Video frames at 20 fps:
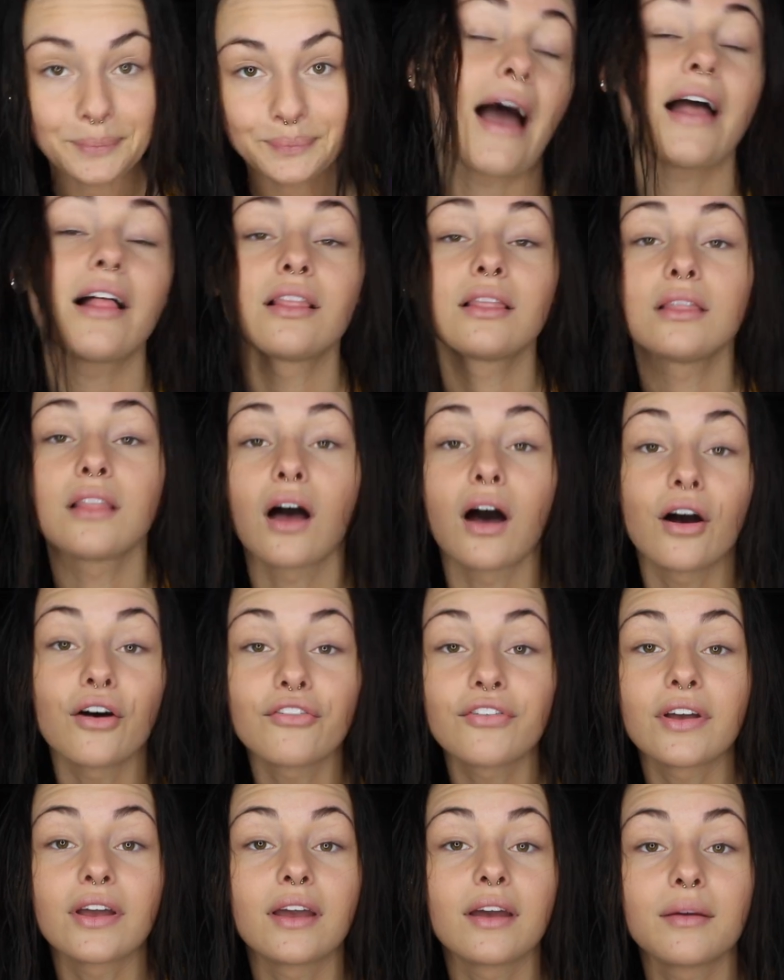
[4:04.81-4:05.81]
I
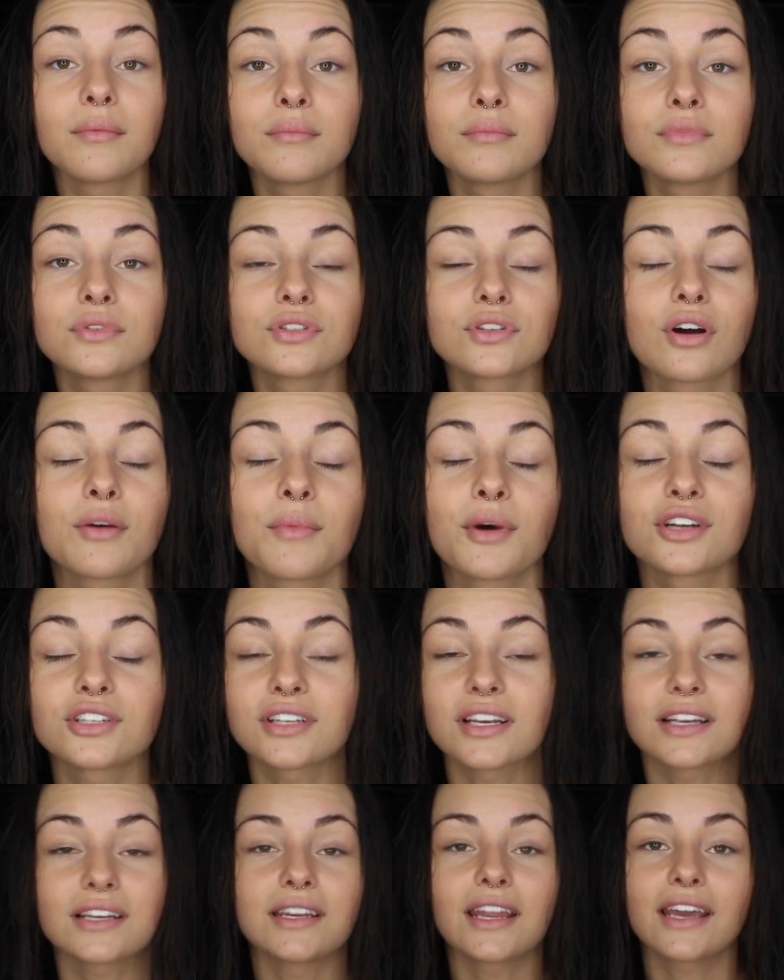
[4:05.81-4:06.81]
love him so
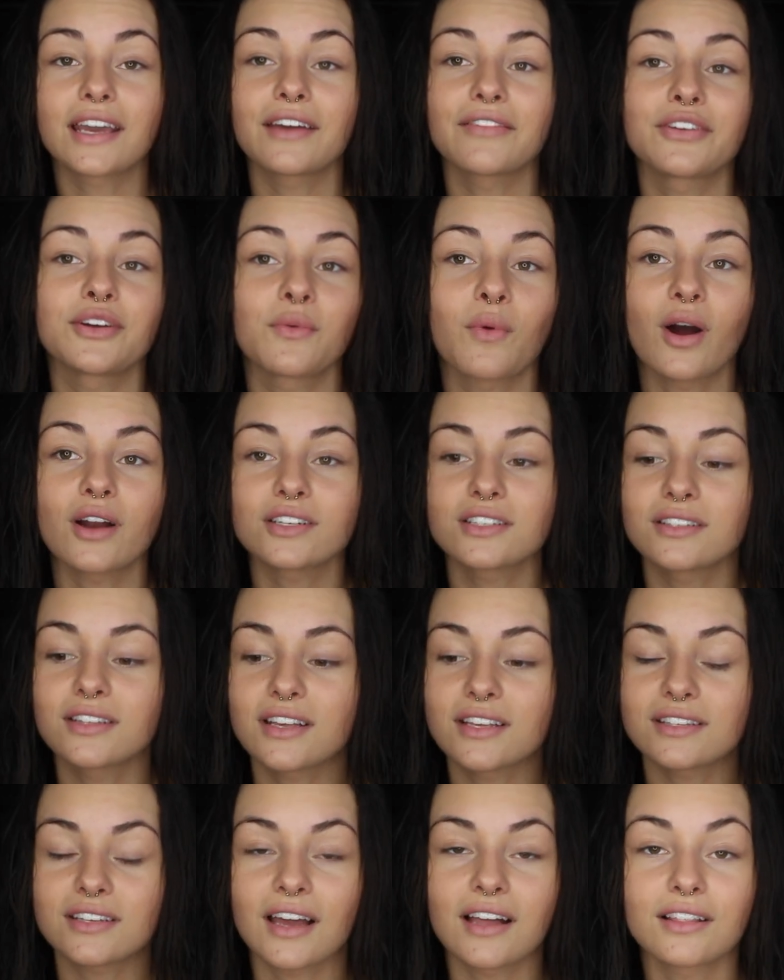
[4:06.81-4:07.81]
much. Like Nick, if you're watching
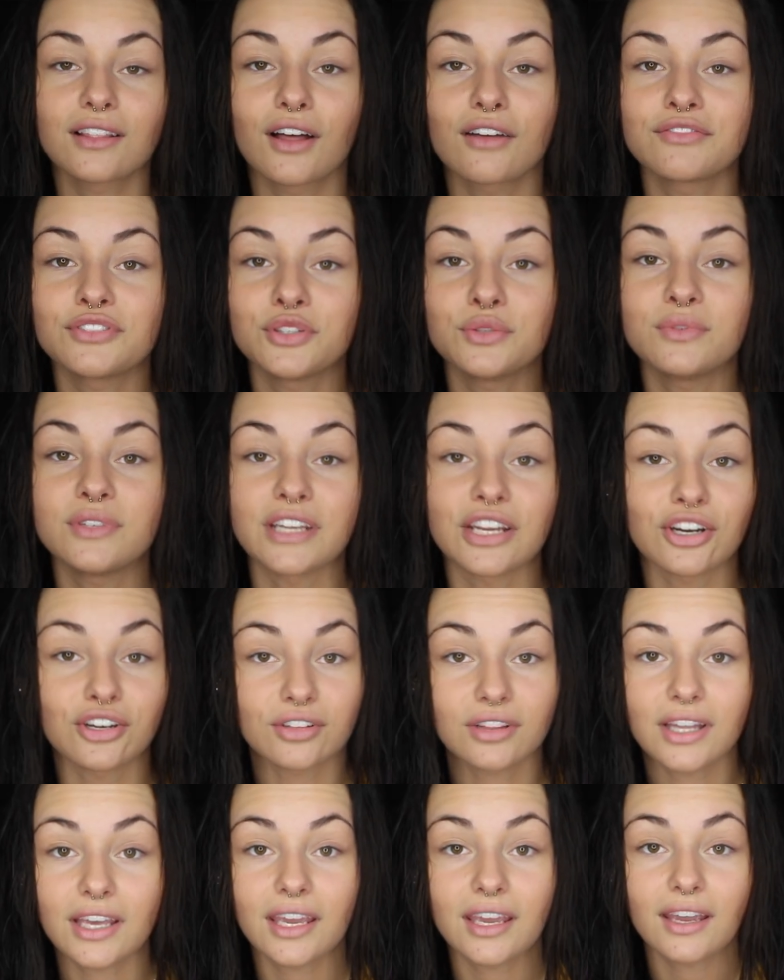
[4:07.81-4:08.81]
this, I love you
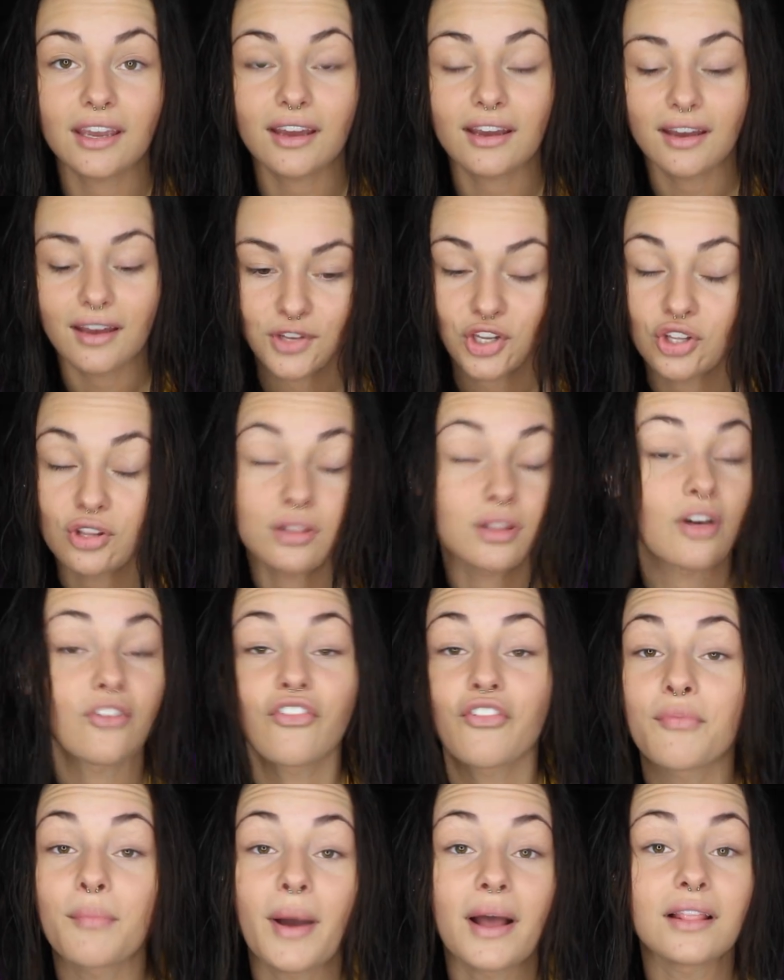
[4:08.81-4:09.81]
dearly. You're the
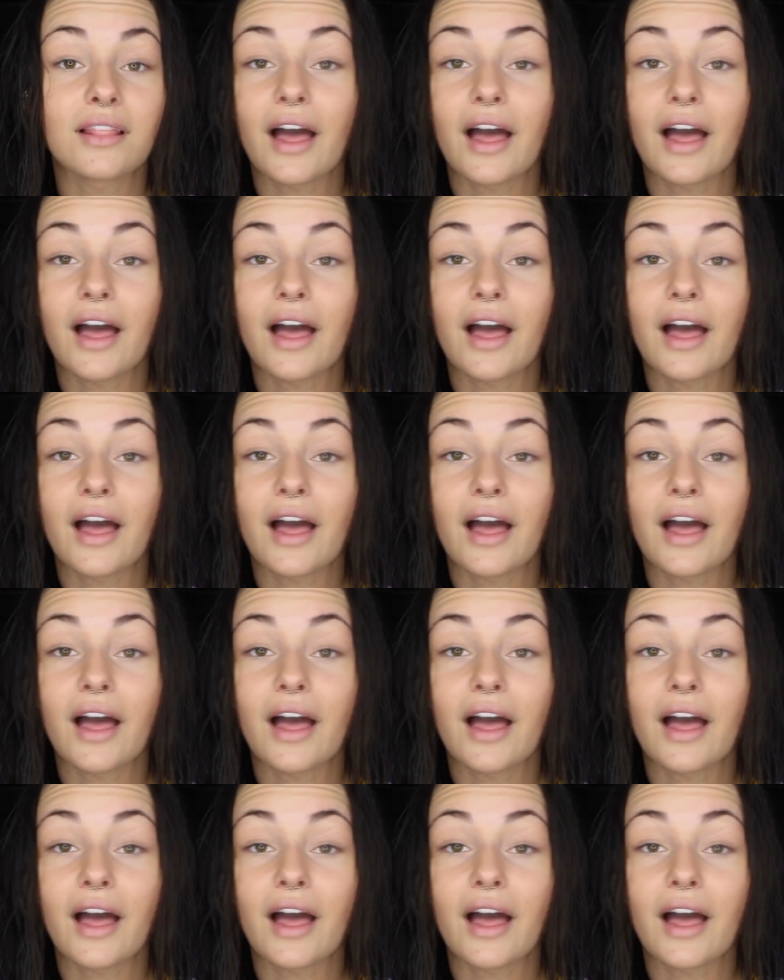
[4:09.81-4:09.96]
love of my